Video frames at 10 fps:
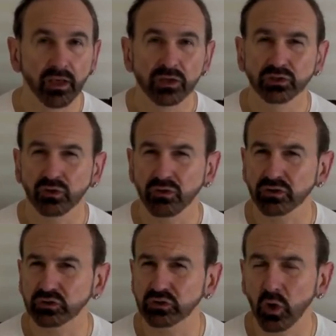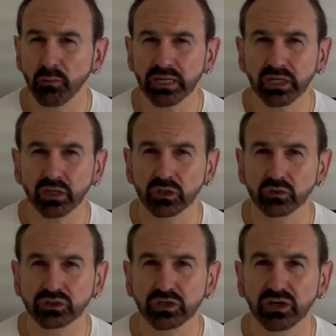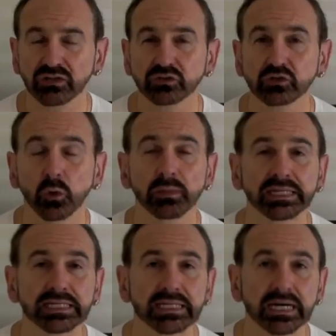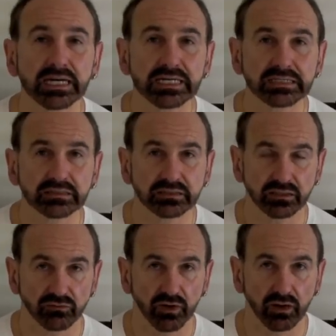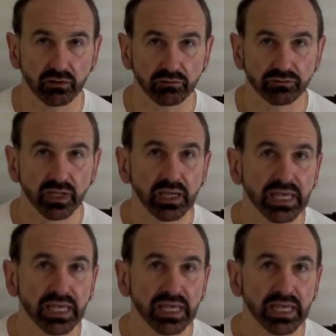So there are so many clues here and so many nines involved.